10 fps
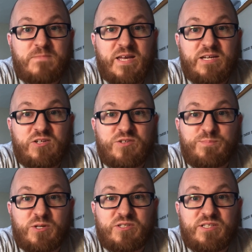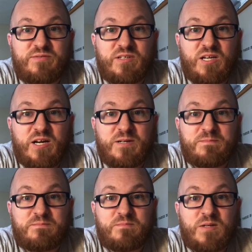and your smart
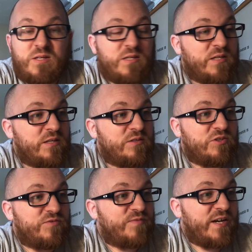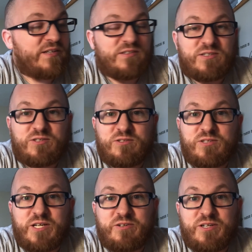TV. Just find a
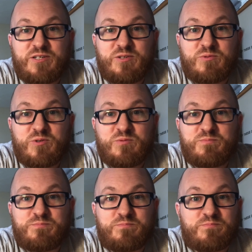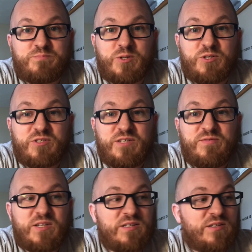little area in your room, put your
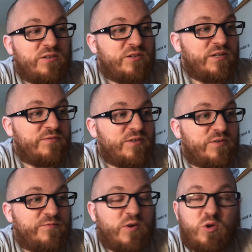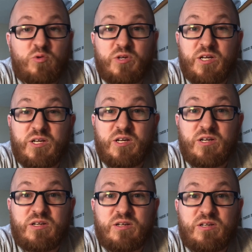TV in there, or even your phone,
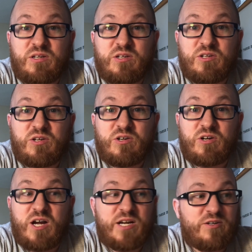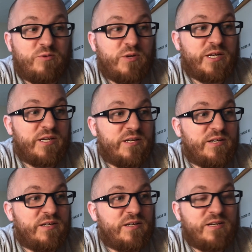and you're on your way.
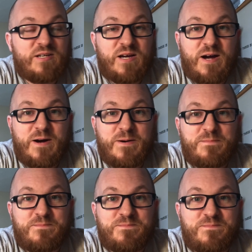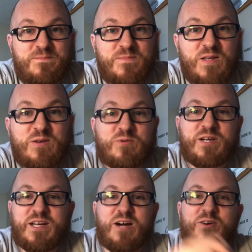
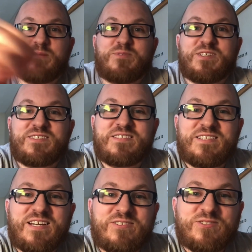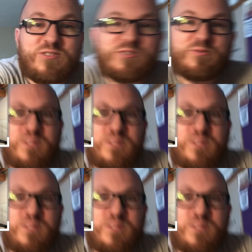Right now I'll show you